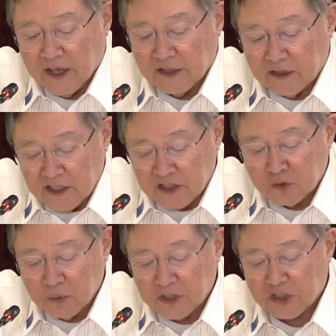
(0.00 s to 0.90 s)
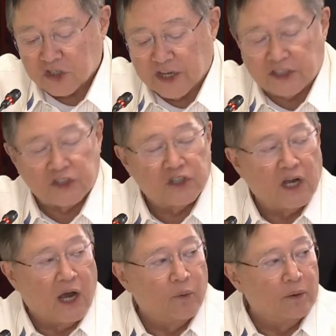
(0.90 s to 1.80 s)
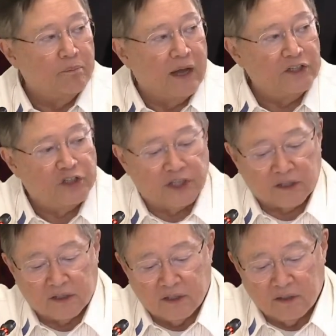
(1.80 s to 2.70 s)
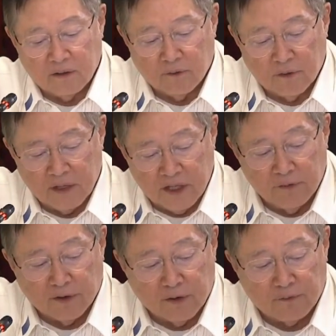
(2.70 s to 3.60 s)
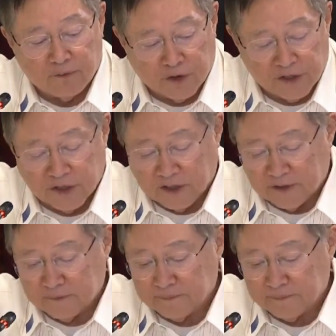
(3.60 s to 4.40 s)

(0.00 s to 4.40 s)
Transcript: and this will stretch our budget even further.